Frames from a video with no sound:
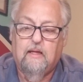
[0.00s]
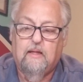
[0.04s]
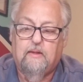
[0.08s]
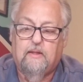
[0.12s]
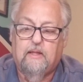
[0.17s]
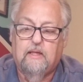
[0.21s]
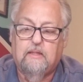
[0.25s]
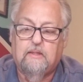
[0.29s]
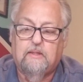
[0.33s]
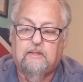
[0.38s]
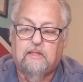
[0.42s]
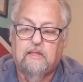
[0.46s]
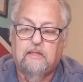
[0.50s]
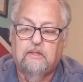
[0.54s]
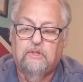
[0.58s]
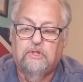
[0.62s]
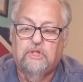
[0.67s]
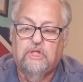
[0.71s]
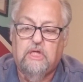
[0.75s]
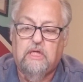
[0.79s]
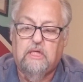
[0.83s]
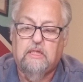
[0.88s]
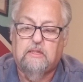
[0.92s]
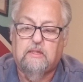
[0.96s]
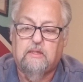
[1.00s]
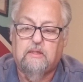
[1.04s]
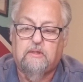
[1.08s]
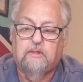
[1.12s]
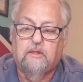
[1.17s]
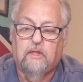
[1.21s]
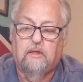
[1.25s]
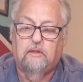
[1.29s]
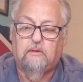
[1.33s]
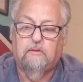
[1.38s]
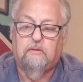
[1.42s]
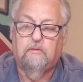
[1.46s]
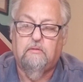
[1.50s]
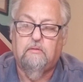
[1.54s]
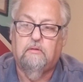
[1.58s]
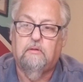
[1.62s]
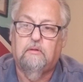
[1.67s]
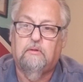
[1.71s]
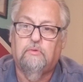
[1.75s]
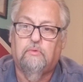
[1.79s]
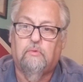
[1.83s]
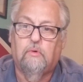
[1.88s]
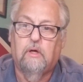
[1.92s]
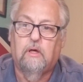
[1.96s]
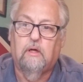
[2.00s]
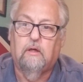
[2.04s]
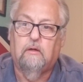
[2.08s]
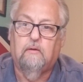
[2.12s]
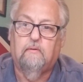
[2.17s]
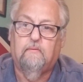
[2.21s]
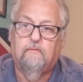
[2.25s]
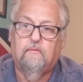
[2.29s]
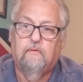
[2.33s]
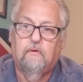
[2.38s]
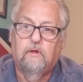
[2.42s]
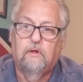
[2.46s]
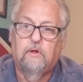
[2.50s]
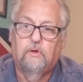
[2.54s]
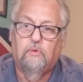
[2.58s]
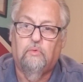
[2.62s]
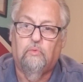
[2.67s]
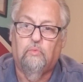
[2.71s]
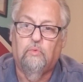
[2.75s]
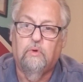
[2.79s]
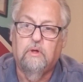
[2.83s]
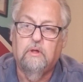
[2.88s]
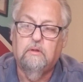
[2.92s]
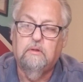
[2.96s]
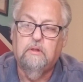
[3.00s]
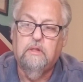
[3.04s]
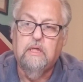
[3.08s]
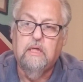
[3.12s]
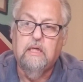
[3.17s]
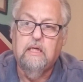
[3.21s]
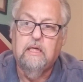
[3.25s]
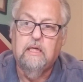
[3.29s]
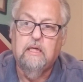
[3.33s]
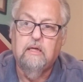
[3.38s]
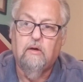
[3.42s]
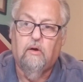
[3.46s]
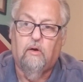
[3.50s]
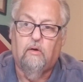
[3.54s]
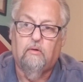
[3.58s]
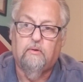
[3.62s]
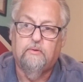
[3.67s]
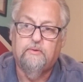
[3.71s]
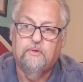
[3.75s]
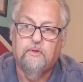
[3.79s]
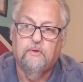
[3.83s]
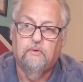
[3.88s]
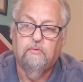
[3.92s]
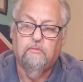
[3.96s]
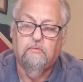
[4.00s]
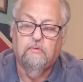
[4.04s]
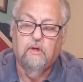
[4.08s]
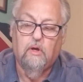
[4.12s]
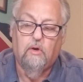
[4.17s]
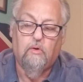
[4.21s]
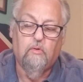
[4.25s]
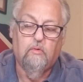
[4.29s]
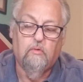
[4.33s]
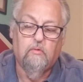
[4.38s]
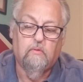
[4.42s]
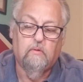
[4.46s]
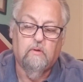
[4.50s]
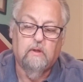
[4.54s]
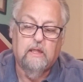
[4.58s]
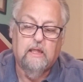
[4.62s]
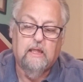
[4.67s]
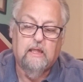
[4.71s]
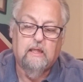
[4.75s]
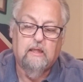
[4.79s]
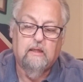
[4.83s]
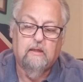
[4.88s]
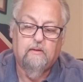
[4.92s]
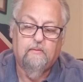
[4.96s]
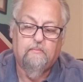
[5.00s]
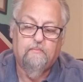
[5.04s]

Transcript: Then said Jesus unto the 12, will ye also go away?